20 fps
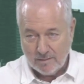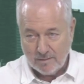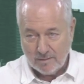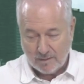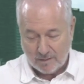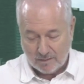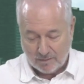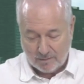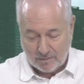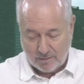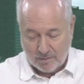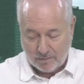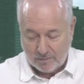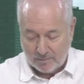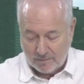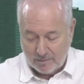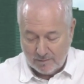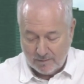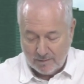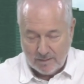No,
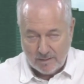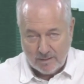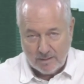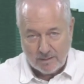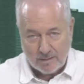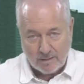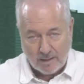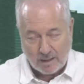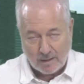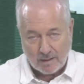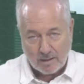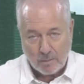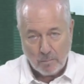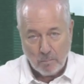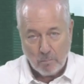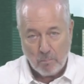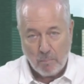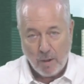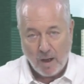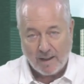not
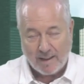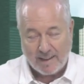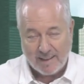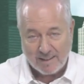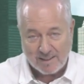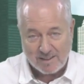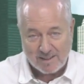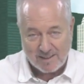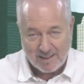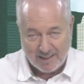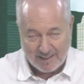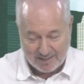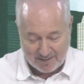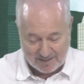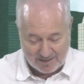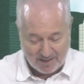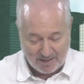bucket seats.